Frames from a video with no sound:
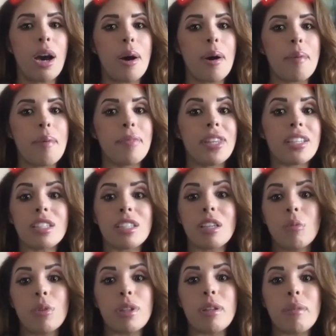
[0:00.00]
this could
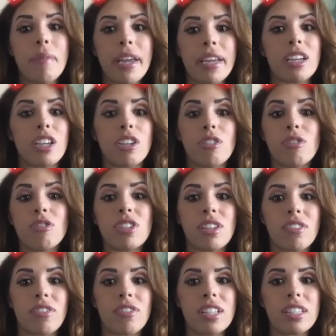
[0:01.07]
really make a huge
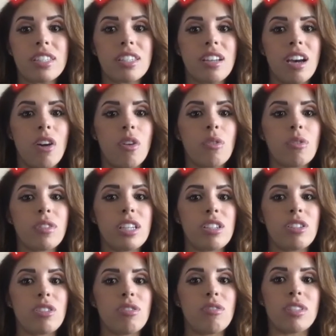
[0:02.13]
difference, not only
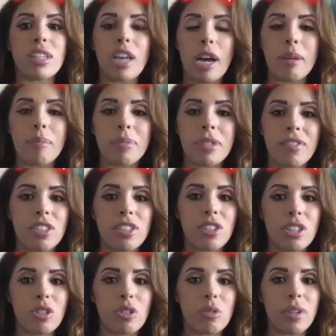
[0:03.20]
to the types of
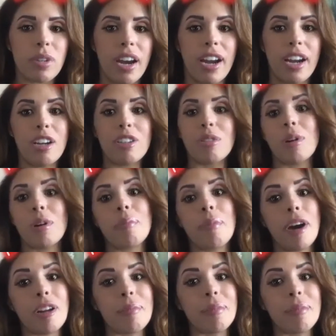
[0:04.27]
engineers we hire, to our
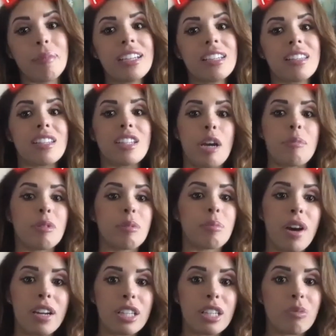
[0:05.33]
bottom line, to the types of
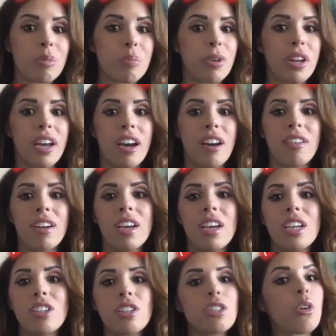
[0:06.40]
products we put out,
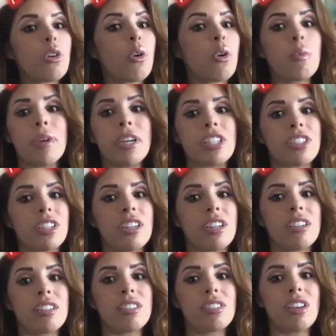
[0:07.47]
just the whole picture.
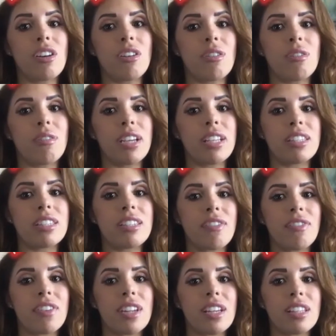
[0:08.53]
So it's
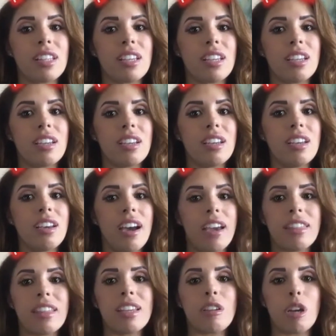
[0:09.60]
definitely, I
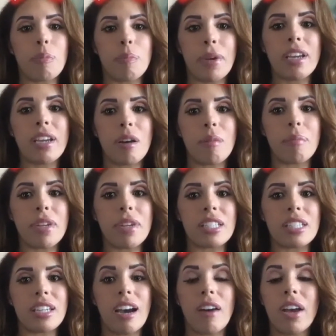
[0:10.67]
think big companies
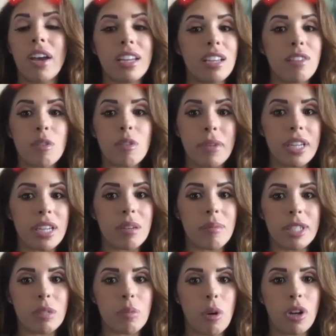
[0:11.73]
now, and even medium and
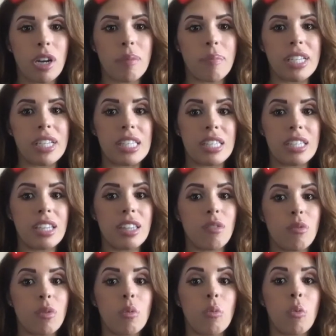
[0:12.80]
small companies, see the
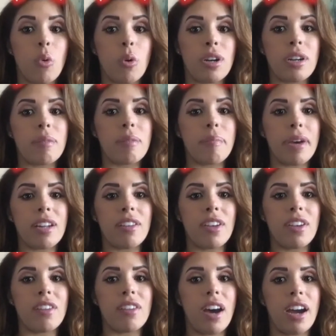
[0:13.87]
reward and benefit
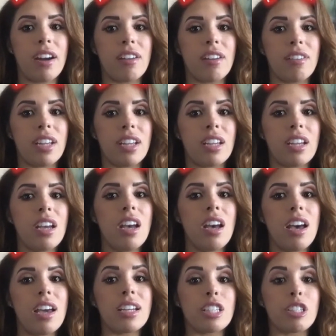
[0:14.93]
of hiring
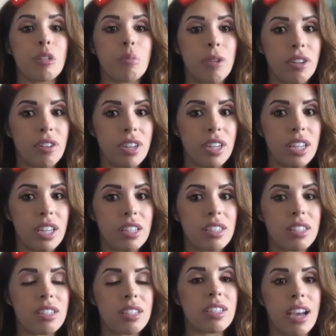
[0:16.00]
an
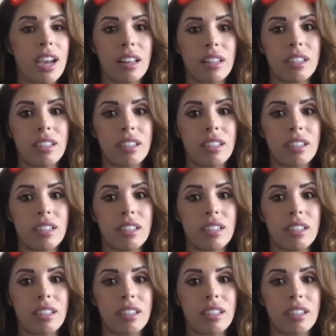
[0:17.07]
experienced talent